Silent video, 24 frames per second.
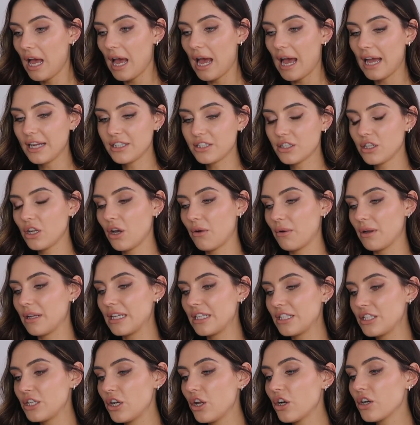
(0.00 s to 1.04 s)
I don't know,
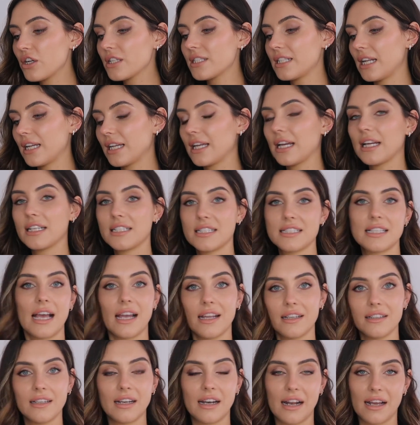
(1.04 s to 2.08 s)
it looks like a
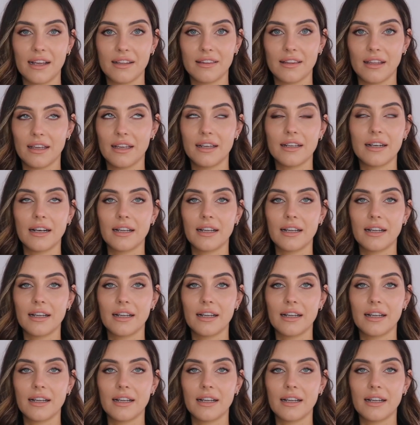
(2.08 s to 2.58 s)
designer, I think.